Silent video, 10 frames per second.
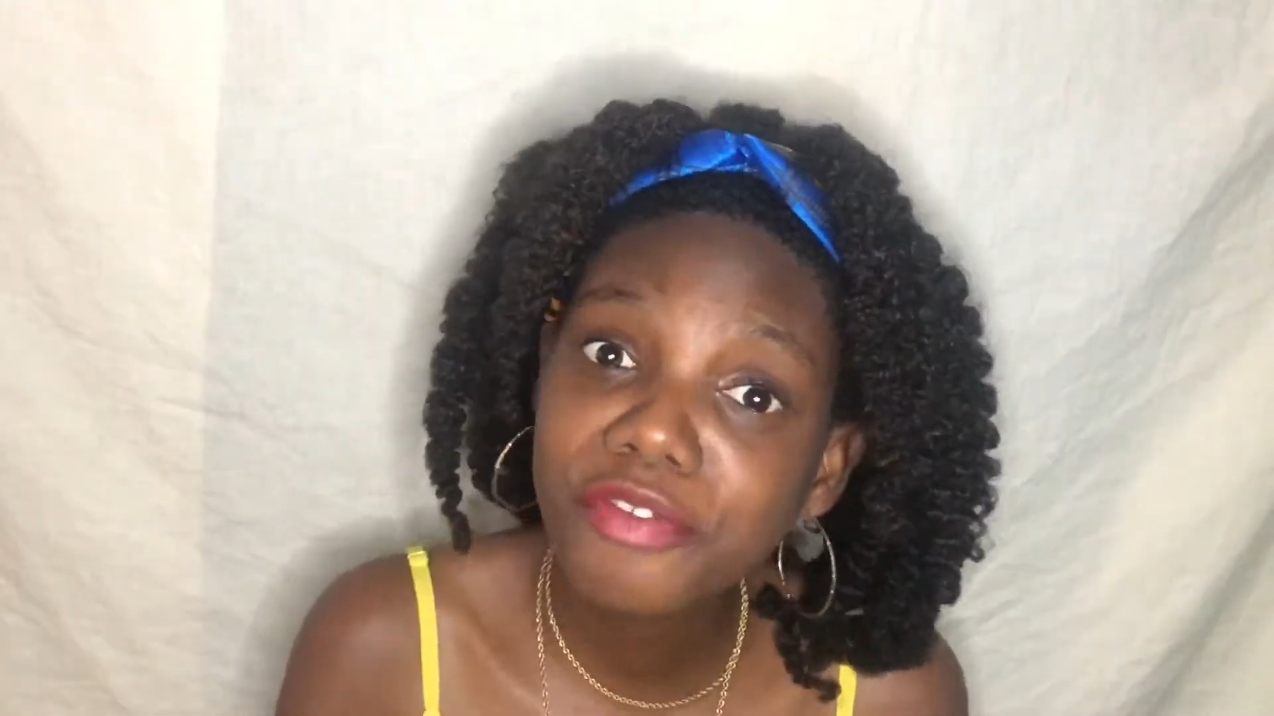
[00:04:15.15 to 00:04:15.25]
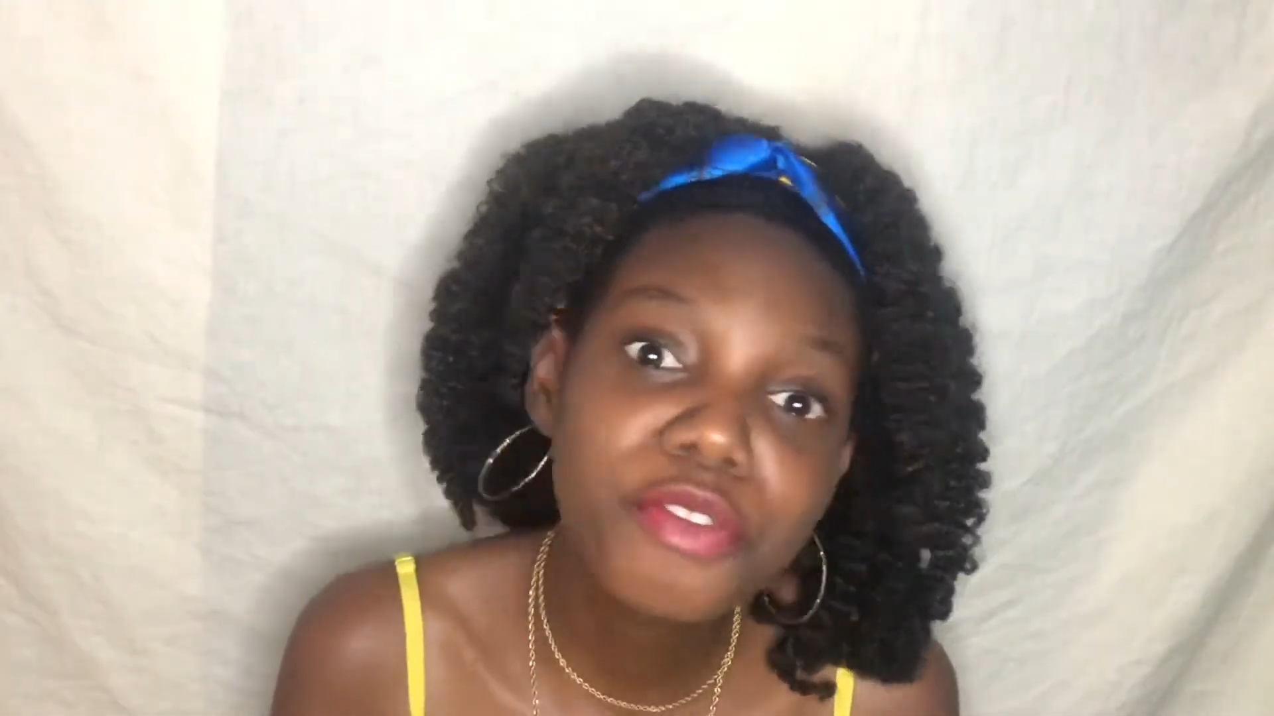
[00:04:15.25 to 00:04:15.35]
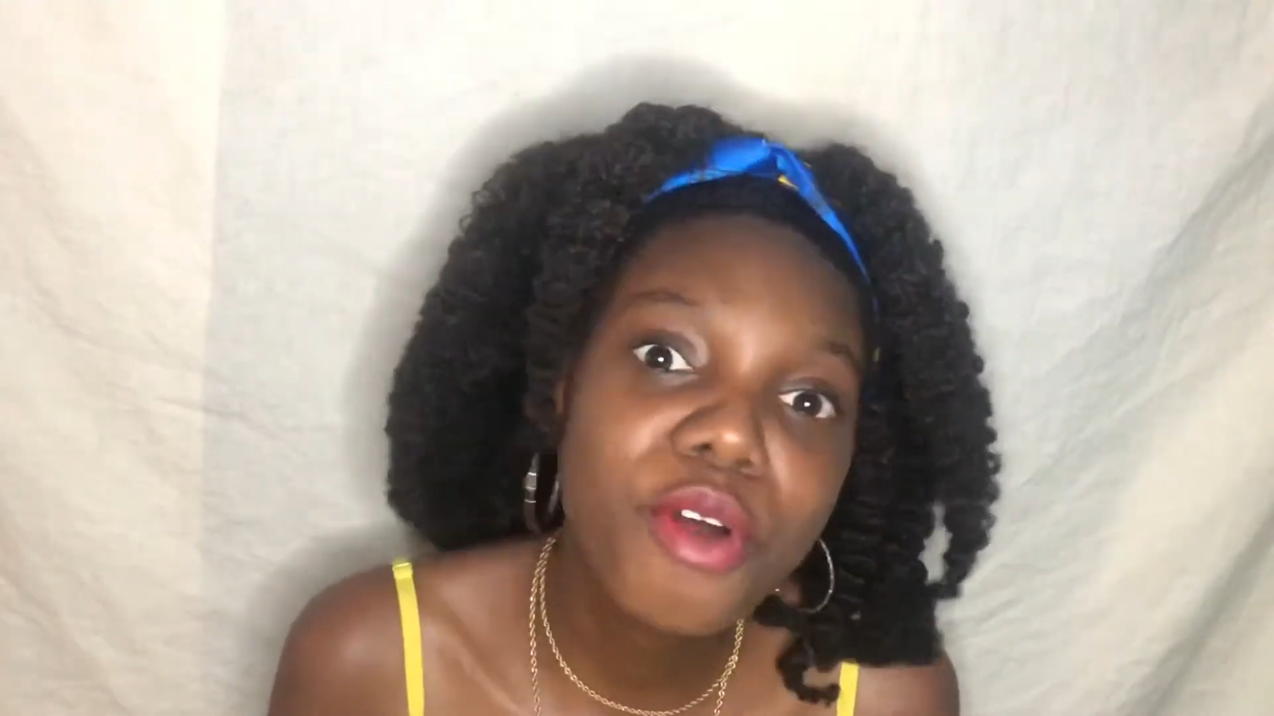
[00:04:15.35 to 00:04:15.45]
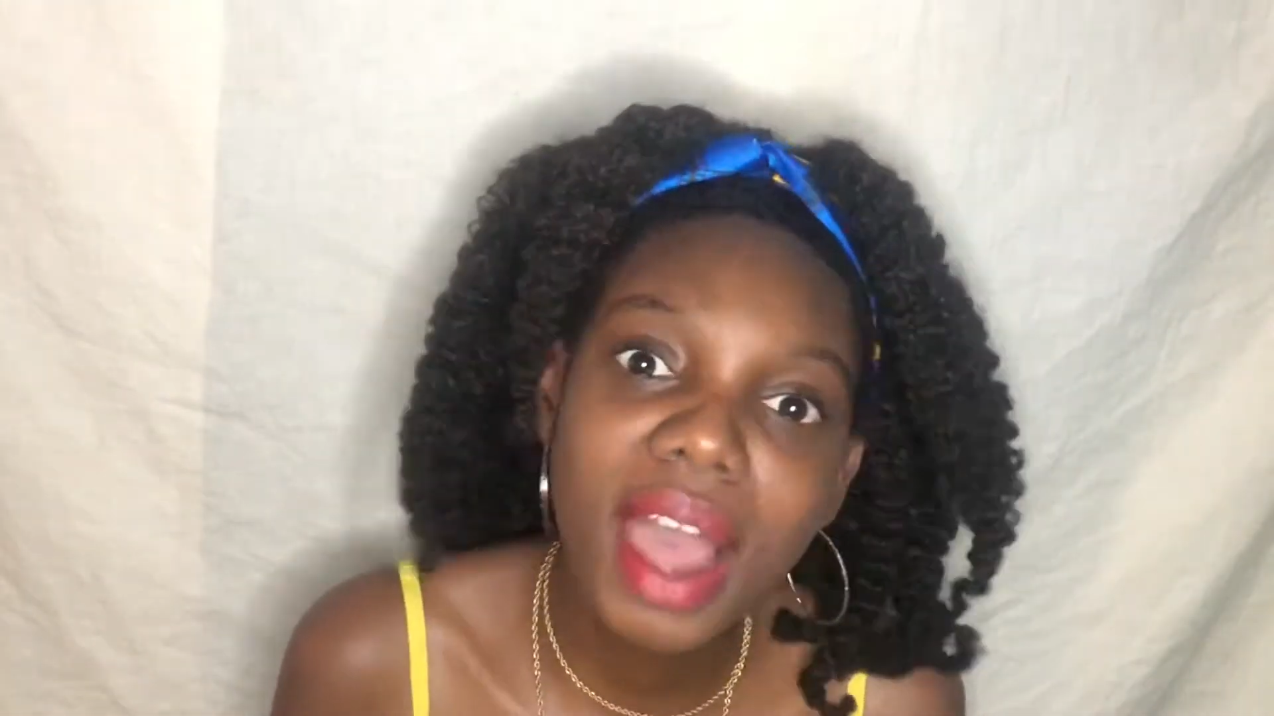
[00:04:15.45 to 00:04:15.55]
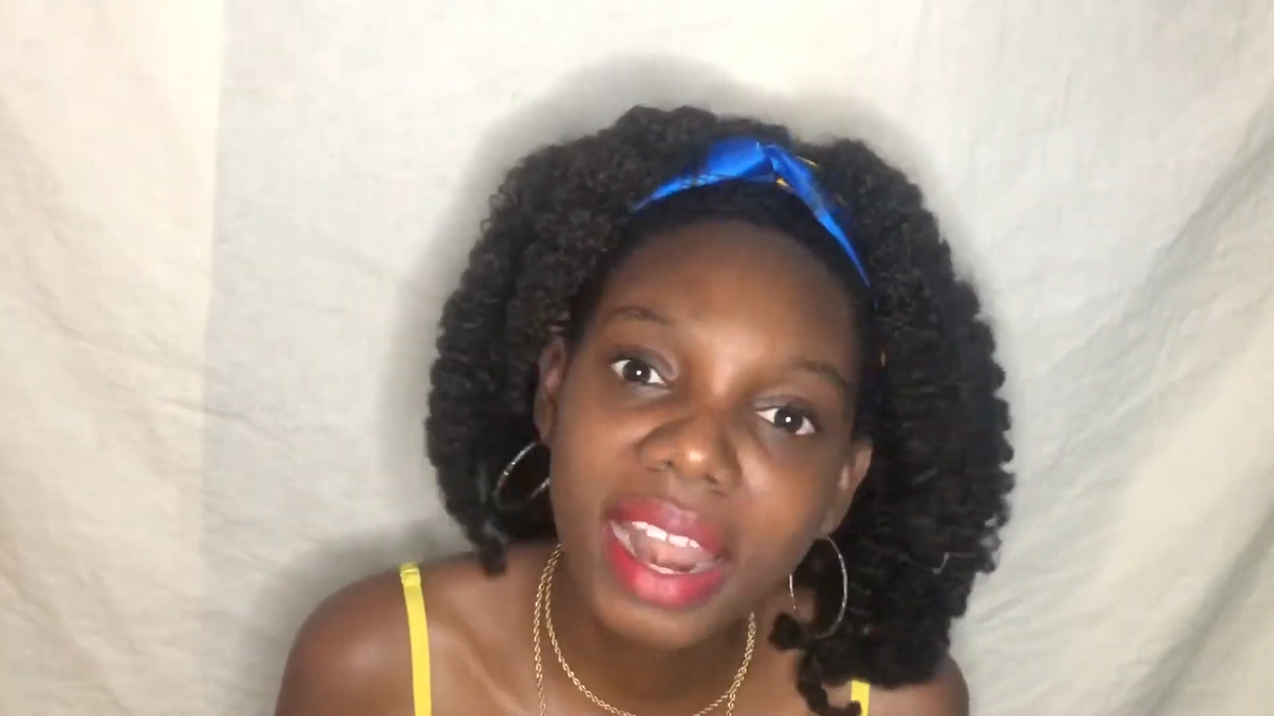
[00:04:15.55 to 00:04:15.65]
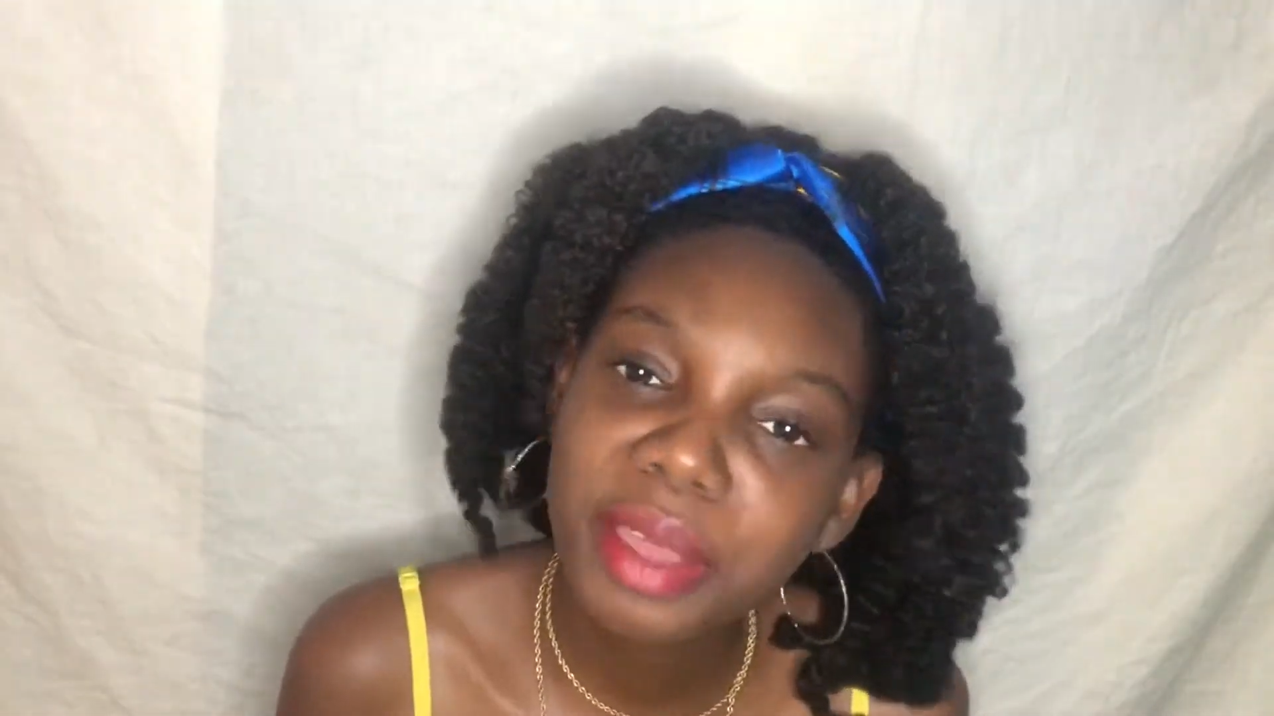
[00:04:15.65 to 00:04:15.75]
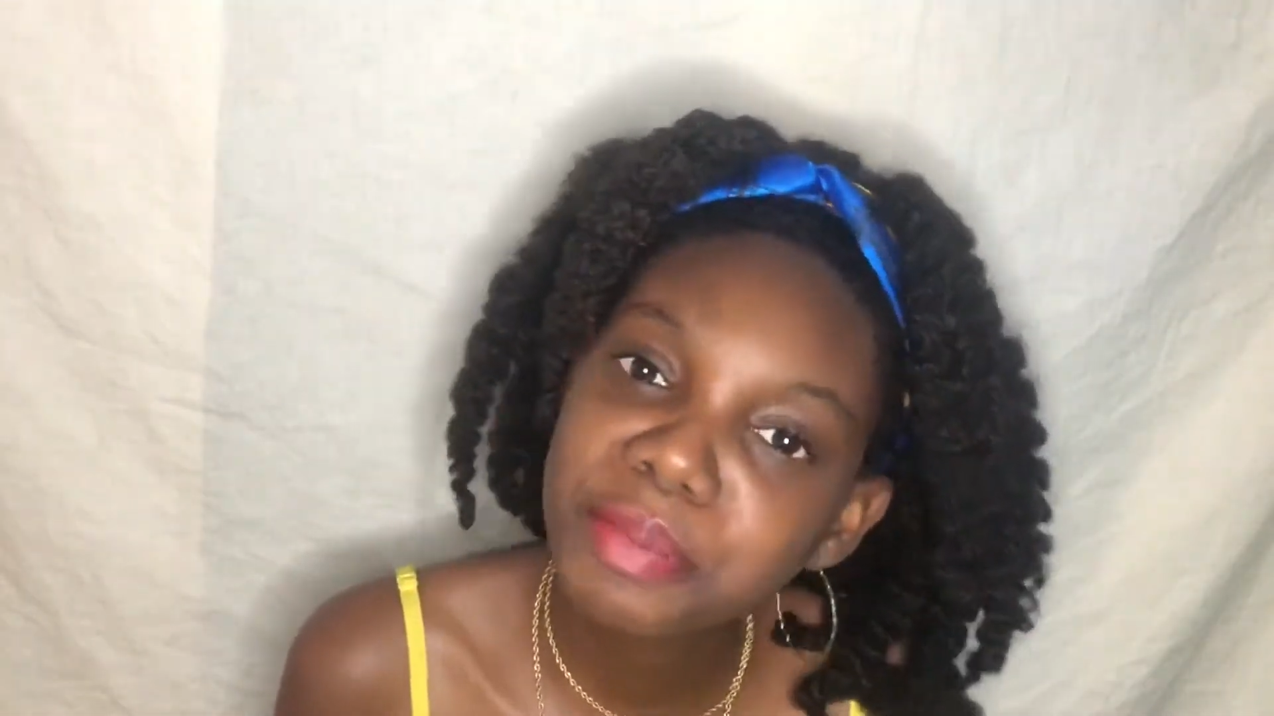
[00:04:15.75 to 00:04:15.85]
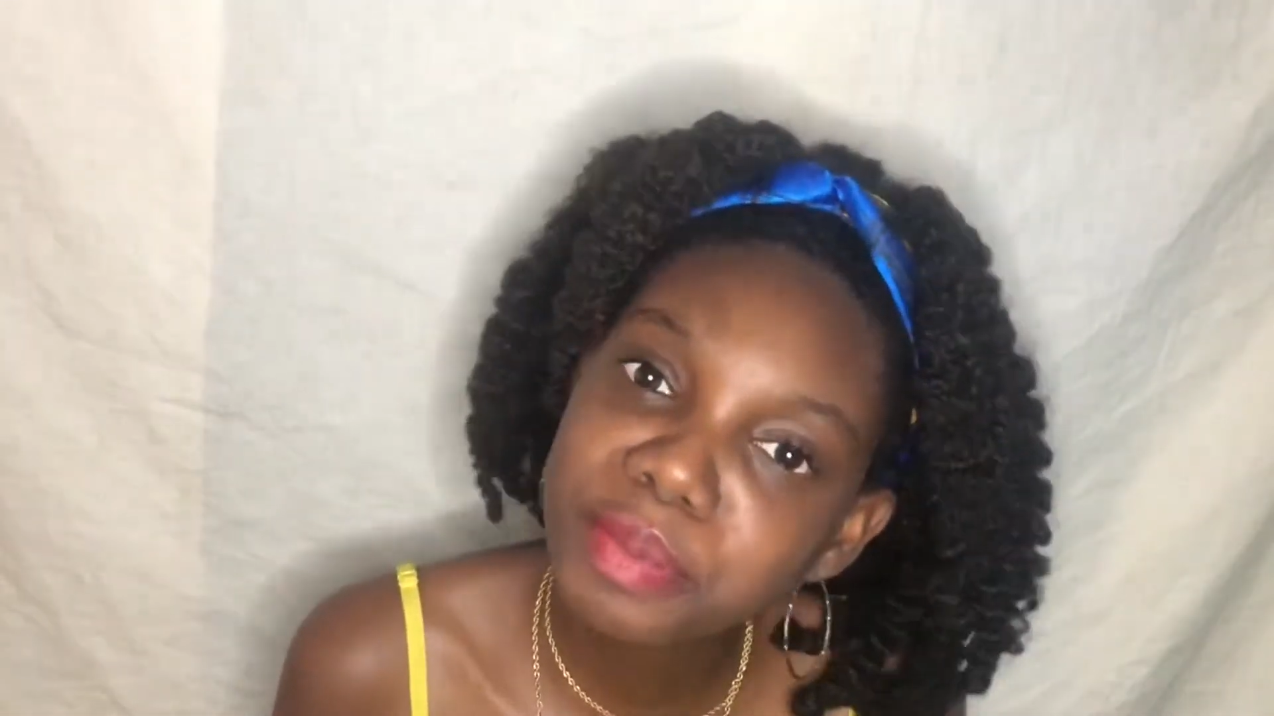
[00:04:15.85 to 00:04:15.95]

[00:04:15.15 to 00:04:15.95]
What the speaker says: fro and then